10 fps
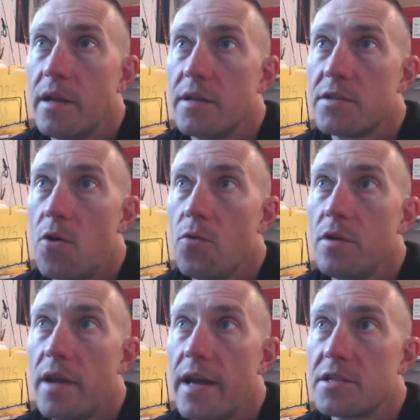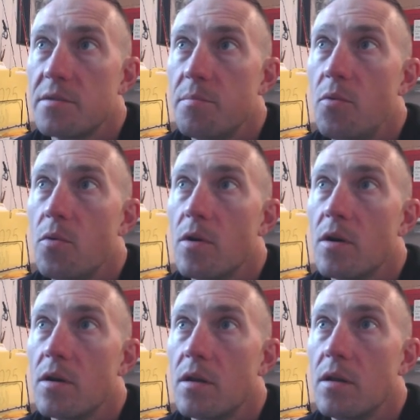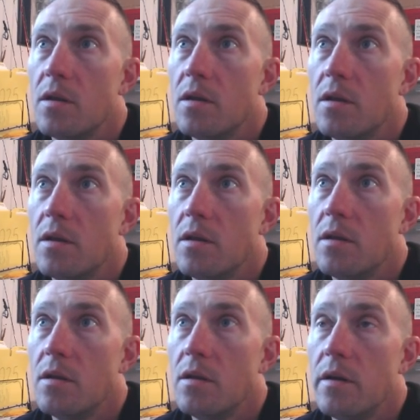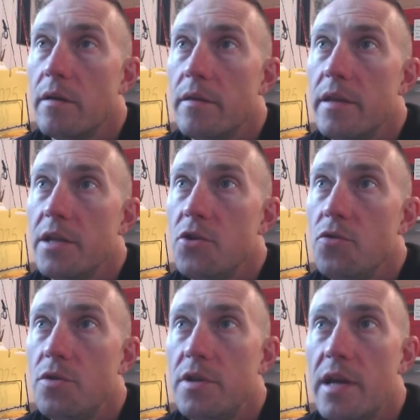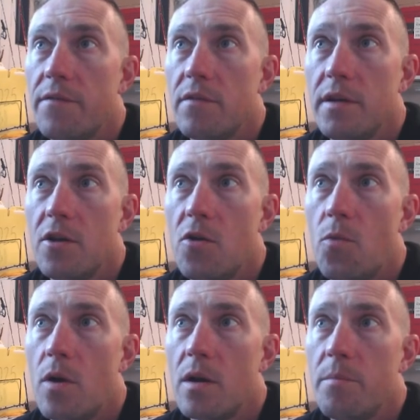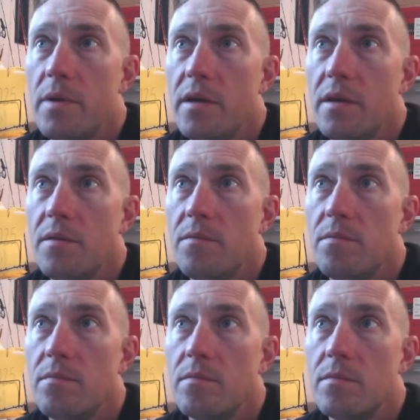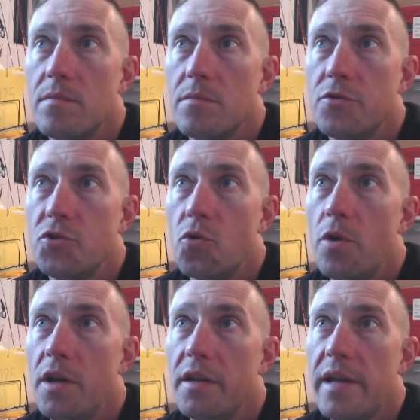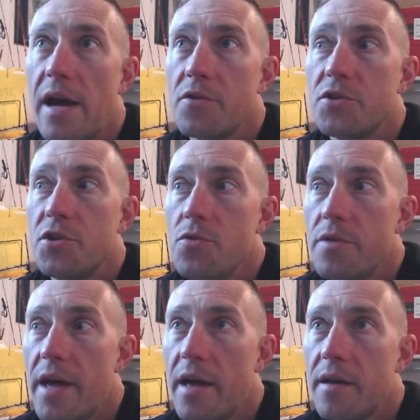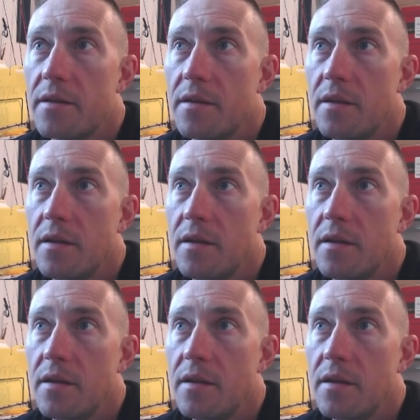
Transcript: and it's holding as support, then you definitely don't want to be shorting down to that.